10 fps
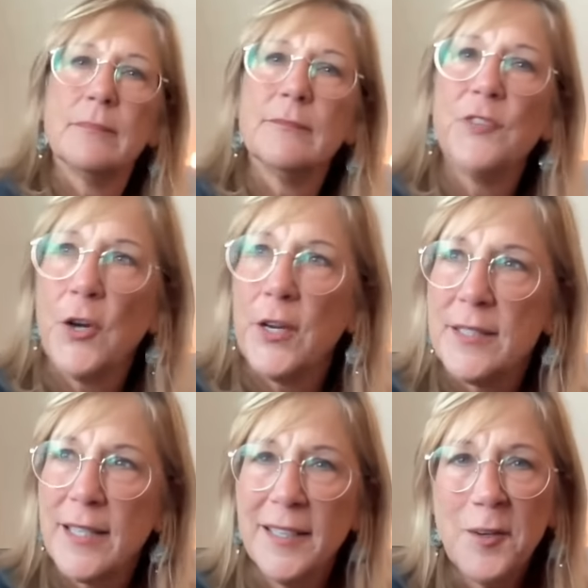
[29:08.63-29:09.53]
Very
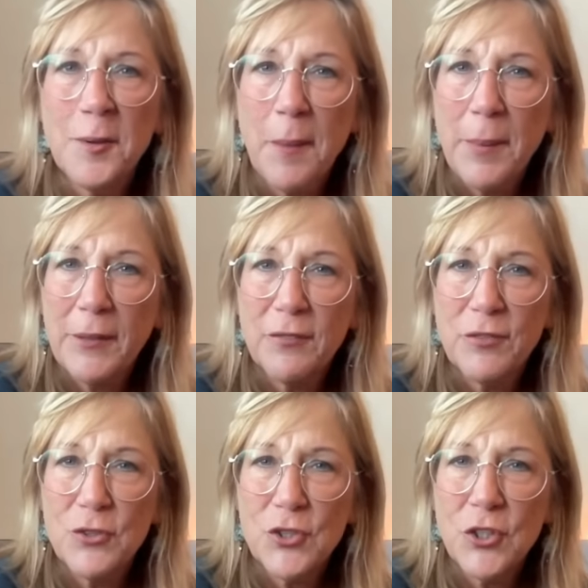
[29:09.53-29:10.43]
excited about the
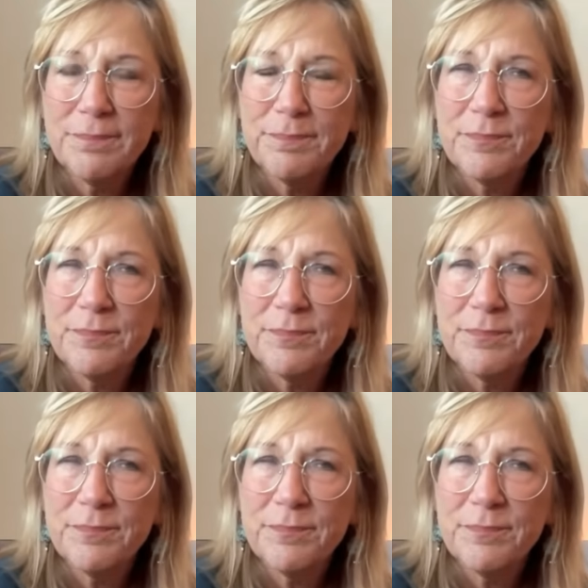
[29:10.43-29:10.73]
future